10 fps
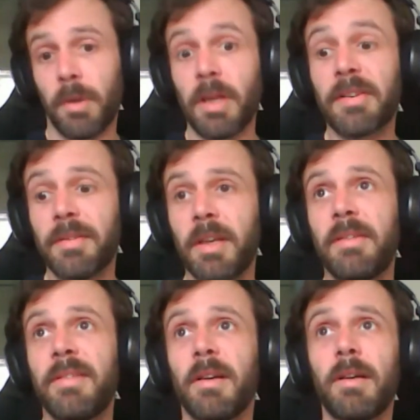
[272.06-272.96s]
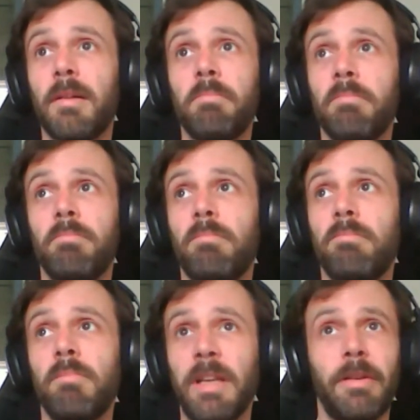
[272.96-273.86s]
Yes, it
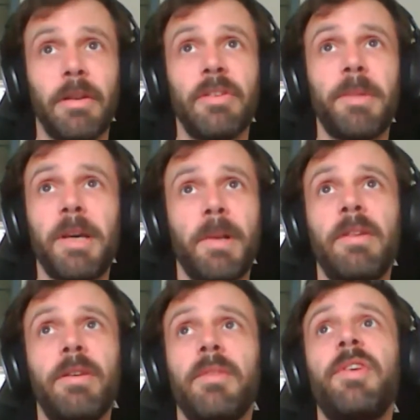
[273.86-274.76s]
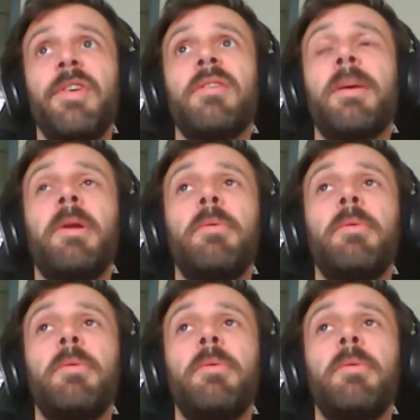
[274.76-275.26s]
does make plenty of sense.